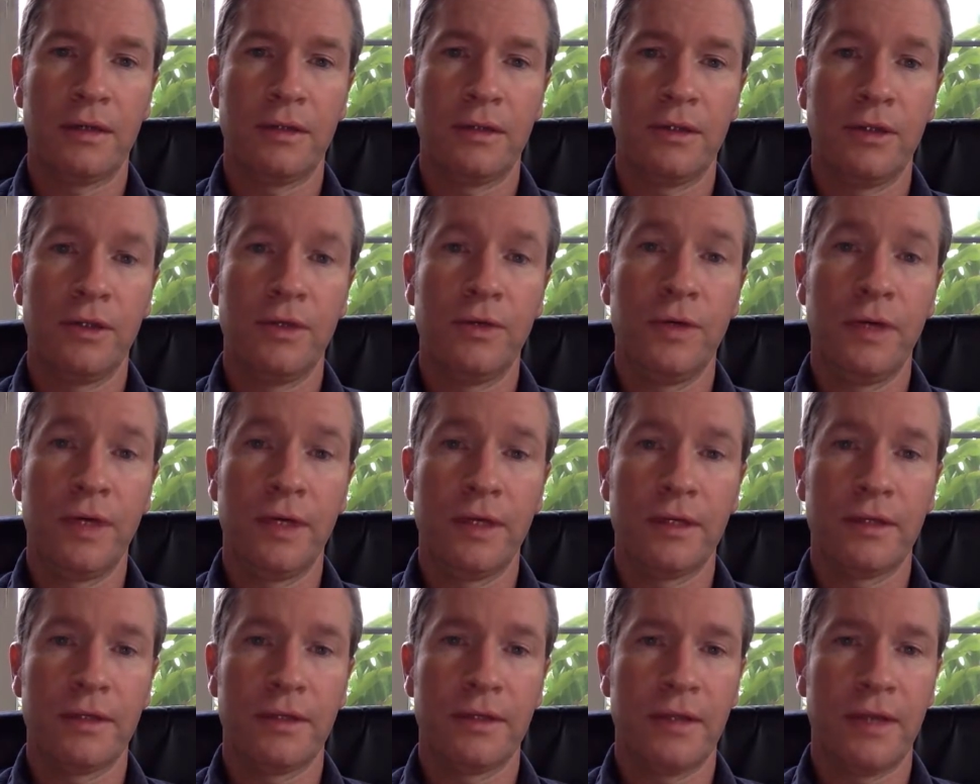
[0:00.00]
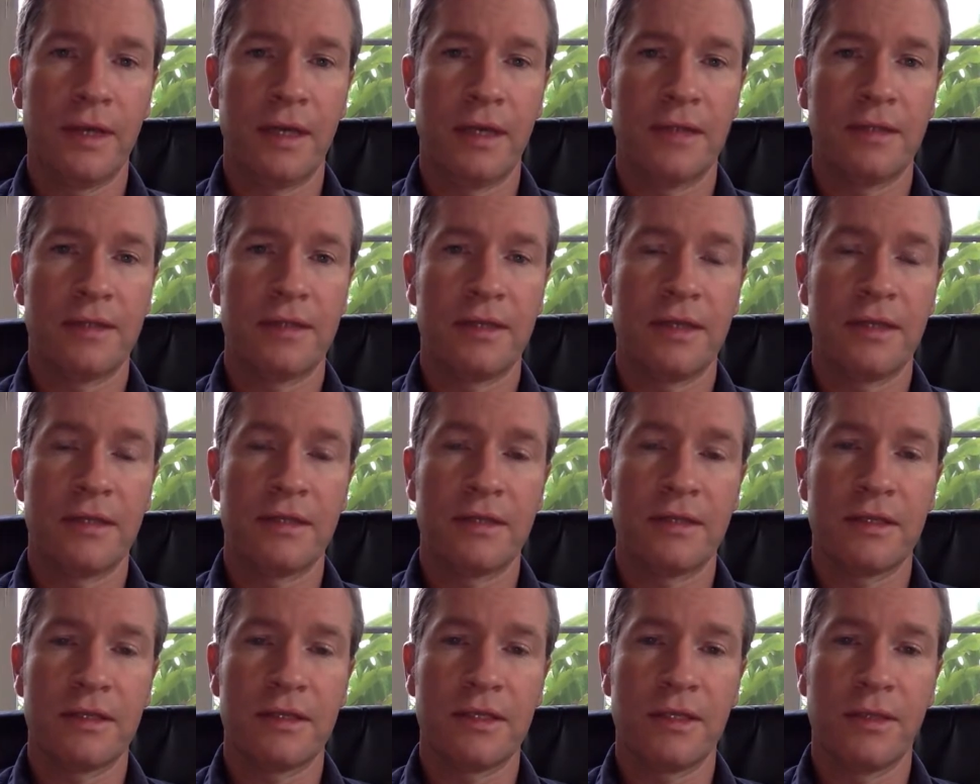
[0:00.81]
unit that
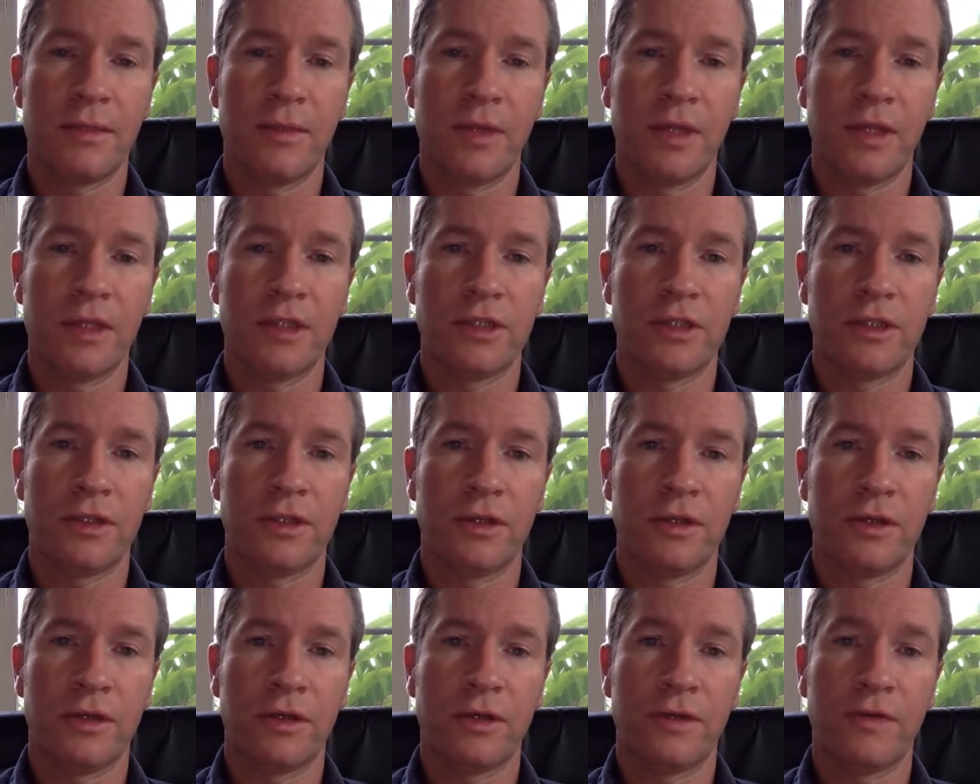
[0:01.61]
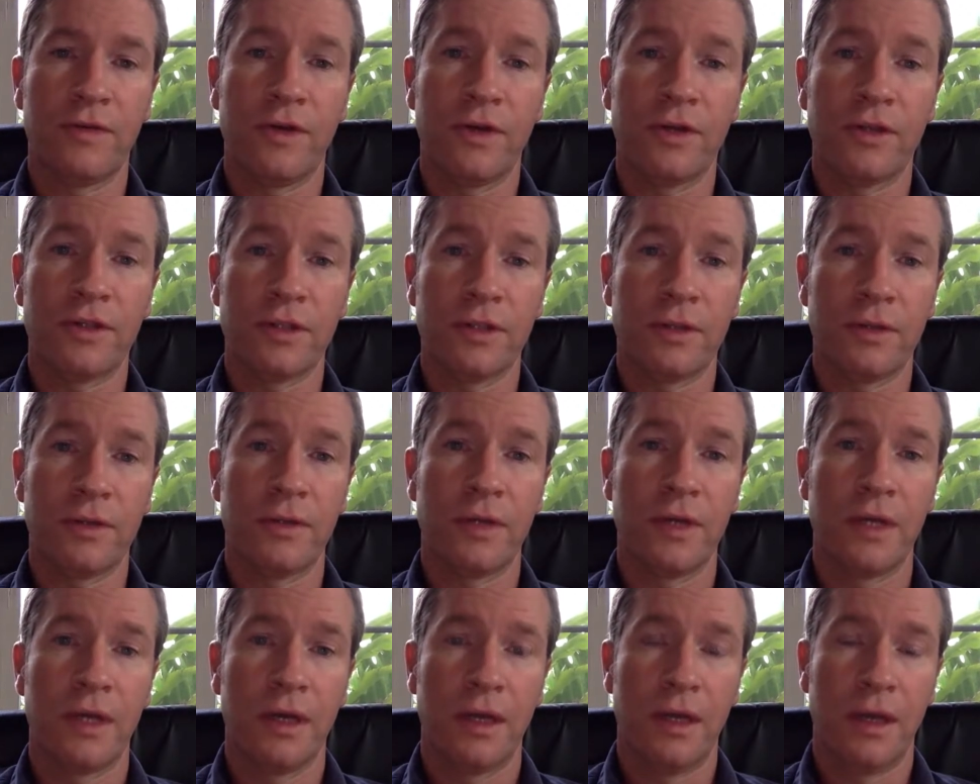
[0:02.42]
sends the stimulation to the nerve, also
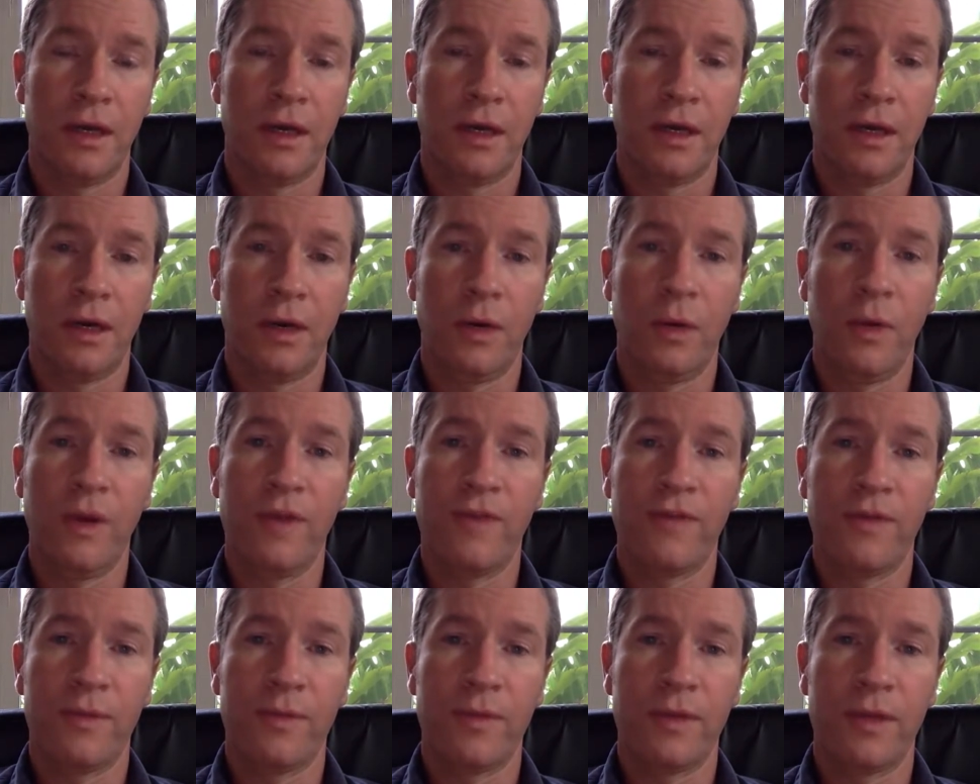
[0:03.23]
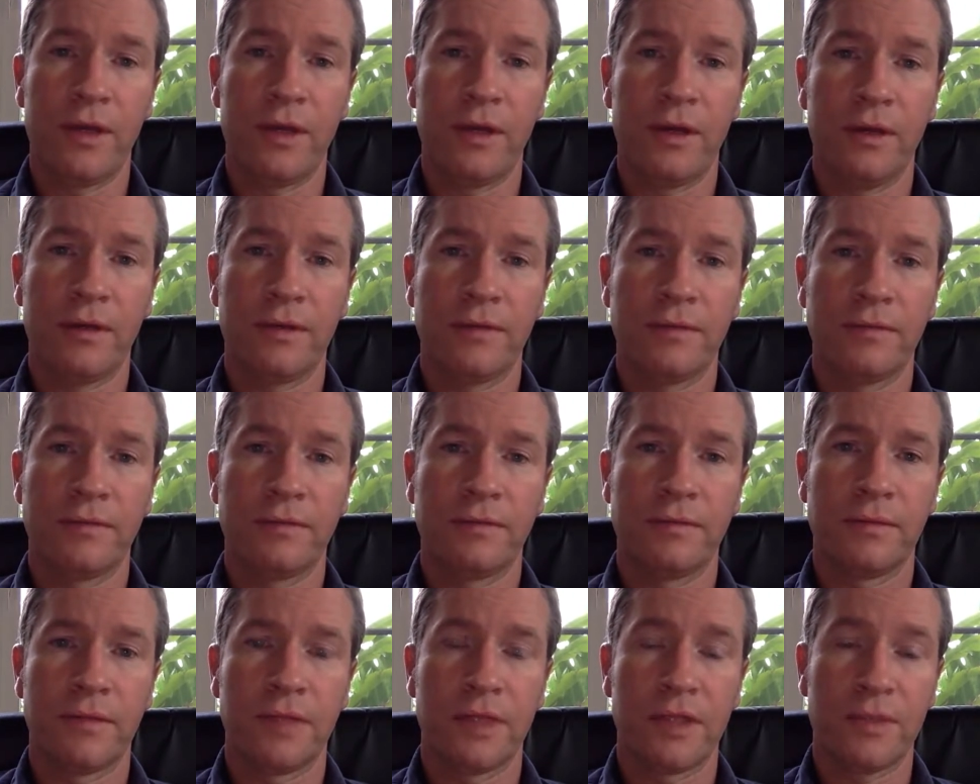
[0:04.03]
away from the
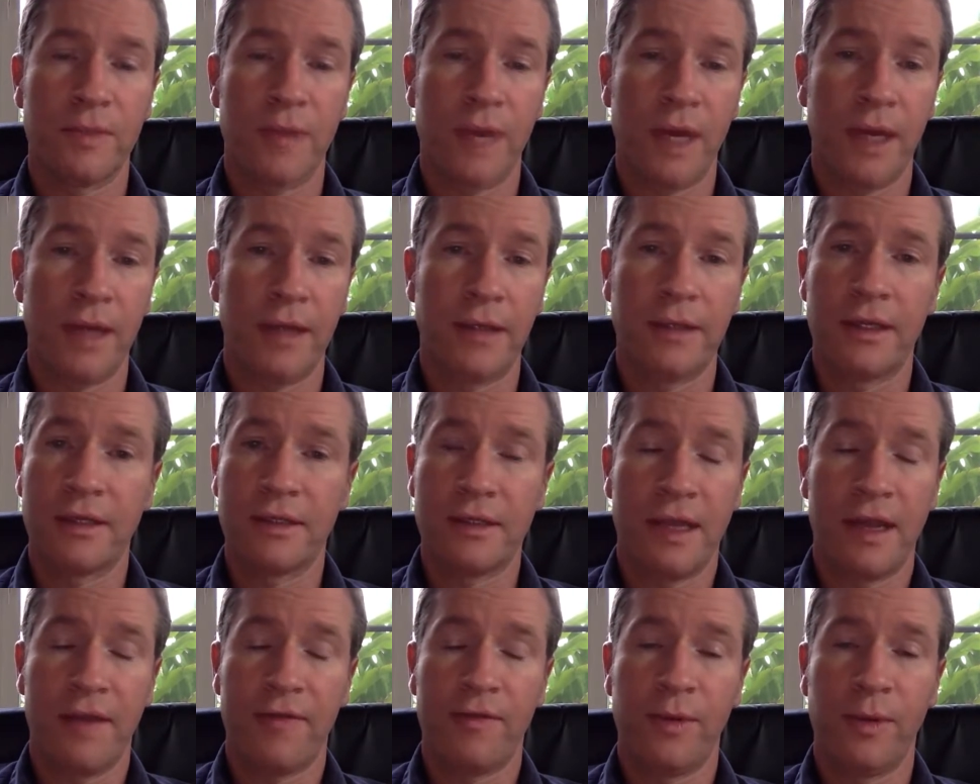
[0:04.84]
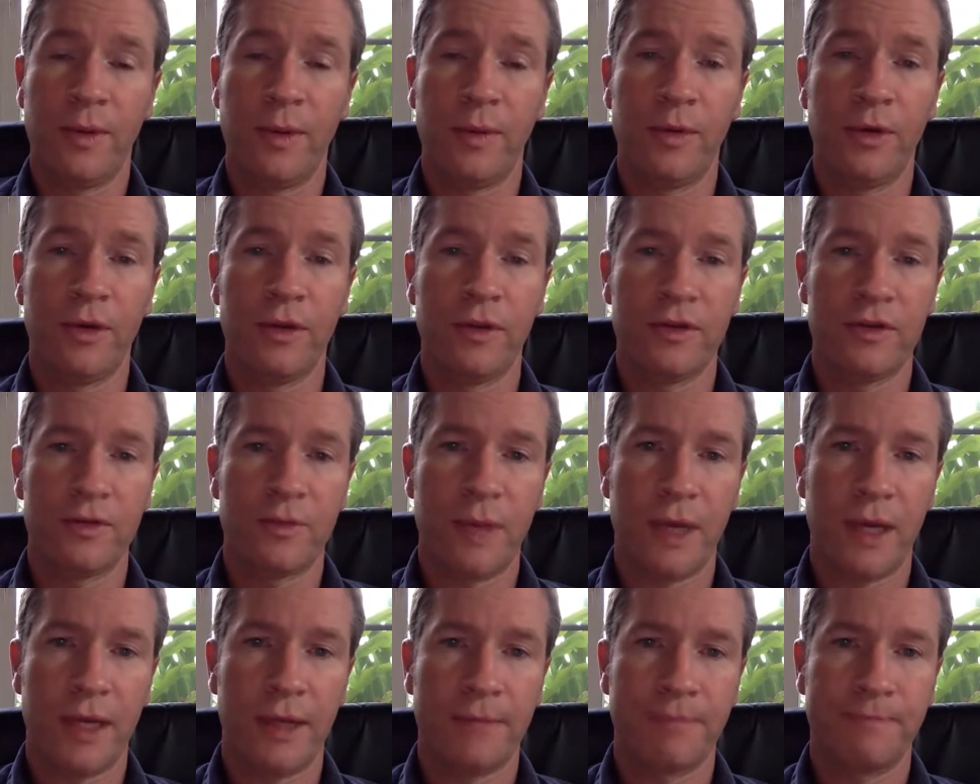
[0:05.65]
spine. It doesn't have to be put in the
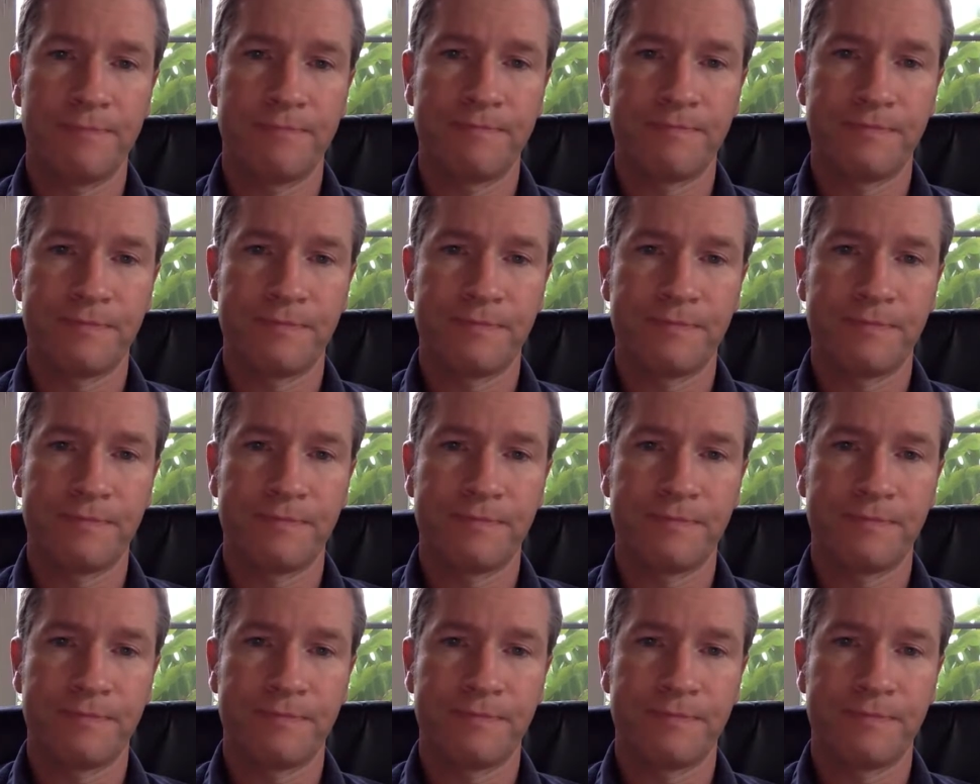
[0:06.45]
spine.